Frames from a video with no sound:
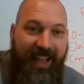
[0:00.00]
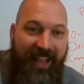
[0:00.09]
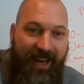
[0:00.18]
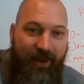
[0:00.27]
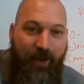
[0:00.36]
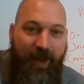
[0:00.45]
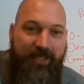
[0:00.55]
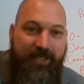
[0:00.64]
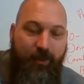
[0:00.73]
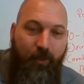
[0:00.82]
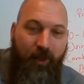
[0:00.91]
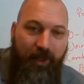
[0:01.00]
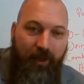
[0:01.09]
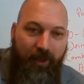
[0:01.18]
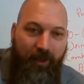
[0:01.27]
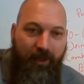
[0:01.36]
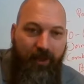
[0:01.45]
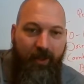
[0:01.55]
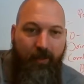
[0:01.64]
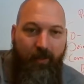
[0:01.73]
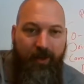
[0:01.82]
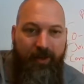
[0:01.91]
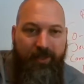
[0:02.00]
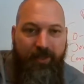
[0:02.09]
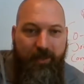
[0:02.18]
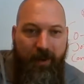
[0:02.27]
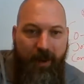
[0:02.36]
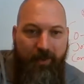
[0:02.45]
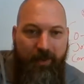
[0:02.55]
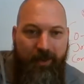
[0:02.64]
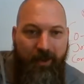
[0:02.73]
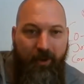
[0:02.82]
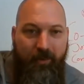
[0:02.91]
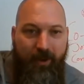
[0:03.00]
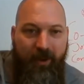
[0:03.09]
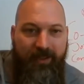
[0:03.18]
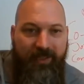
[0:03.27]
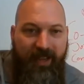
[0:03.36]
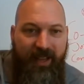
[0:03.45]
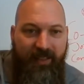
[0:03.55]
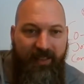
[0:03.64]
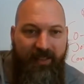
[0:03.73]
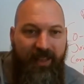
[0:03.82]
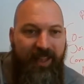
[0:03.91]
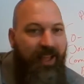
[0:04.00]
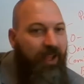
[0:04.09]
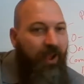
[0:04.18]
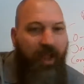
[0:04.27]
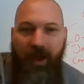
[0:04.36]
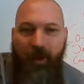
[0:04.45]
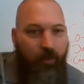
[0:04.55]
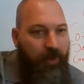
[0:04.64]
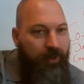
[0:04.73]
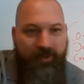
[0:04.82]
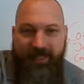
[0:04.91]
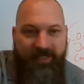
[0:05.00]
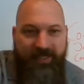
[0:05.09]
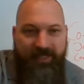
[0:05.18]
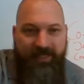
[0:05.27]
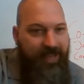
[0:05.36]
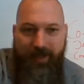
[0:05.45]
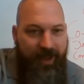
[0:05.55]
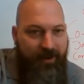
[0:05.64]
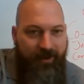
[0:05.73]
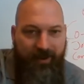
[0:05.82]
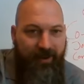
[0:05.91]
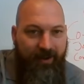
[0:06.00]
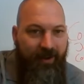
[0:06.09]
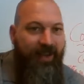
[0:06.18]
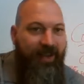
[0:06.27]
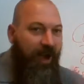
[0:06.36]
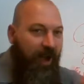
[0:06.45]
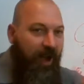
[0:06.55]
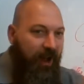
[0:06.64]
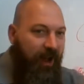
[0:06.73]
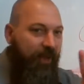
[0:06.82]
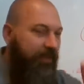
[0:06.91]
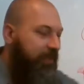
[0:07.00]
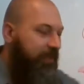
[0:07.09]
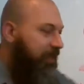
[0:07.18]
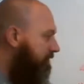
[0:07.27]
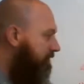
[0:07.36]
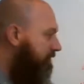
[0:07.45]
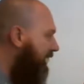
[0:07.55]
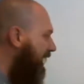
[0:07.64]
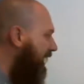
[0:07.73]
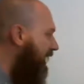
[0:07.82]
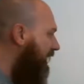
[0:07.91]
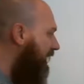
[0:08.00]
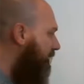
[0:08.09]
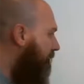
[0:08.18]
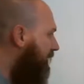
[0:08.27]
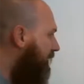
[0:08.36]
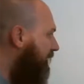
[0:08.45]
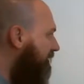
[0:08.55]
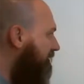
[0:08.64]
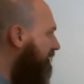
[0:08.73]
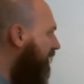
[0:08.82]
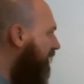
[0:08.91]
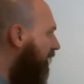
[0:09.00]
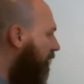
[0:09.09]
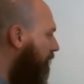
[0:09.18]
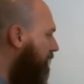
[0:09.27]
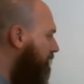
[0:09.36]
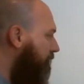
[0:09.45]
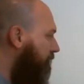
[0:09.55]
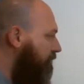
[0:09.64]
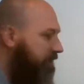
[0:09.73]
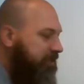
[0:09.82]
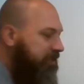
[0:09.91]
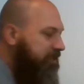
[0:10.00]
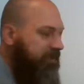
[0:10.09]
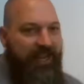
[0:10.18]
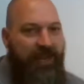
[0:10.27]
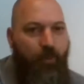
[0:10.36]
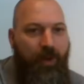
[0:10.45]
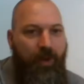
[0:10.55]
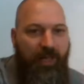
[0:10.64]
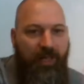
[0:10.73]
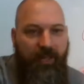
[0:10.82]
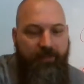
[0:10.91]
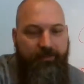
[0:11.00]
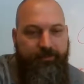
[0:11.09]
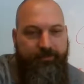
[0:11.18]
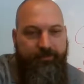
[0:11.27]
A writes a will. Where does the property go upon death? A will does not matter. It automatically goes to A because it always supersedes a will.